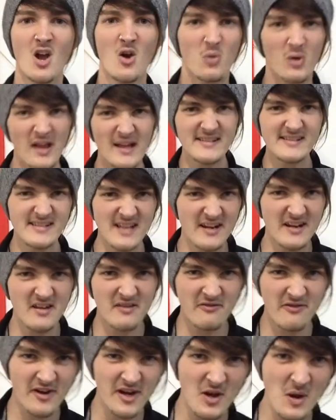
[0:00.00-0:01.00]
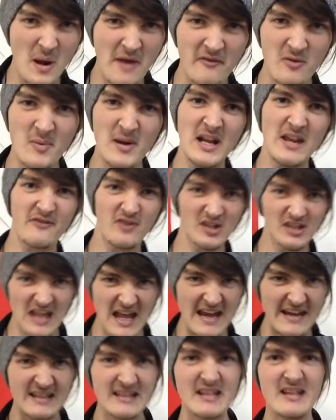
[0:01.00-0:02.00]
Well, that's the end of the video, everybody. If you
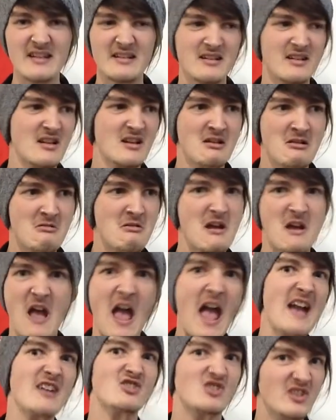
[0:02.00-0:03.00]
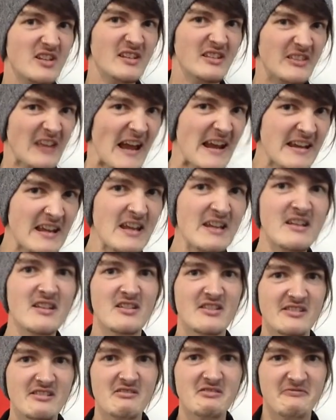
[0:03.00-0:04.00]
liked it, actually like it.
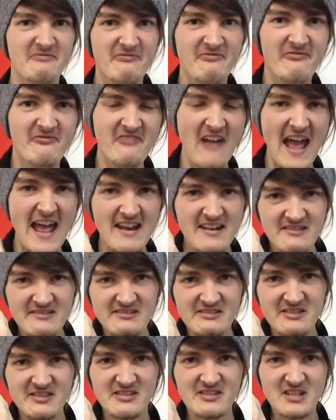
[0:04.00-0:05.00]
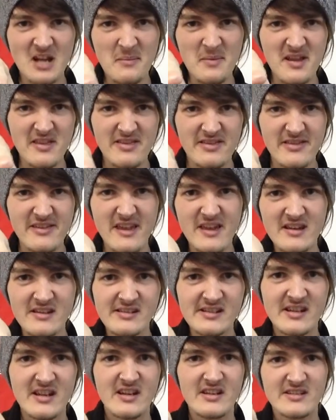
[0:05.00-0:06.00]
You see those fat, stubby
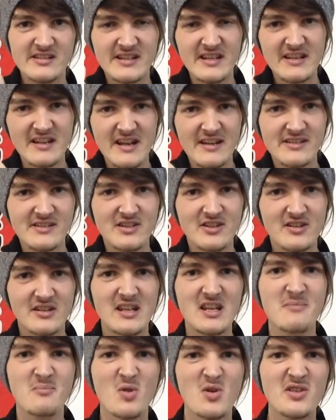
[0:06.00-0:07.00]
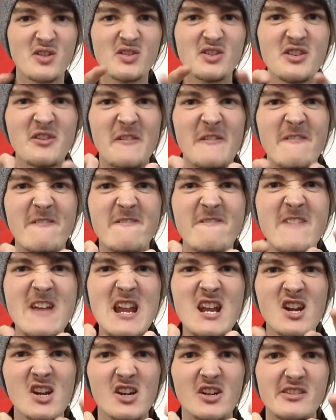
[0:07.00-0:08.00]
things sitting next to your keyboard? Those are your
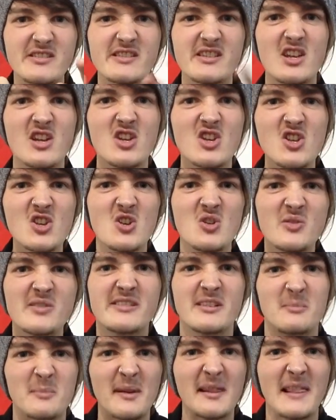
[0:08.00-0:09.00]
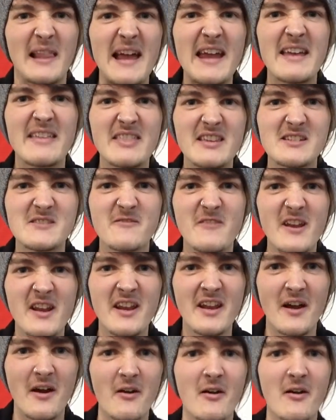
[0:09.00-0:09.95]
fingers. Use them. Like this video.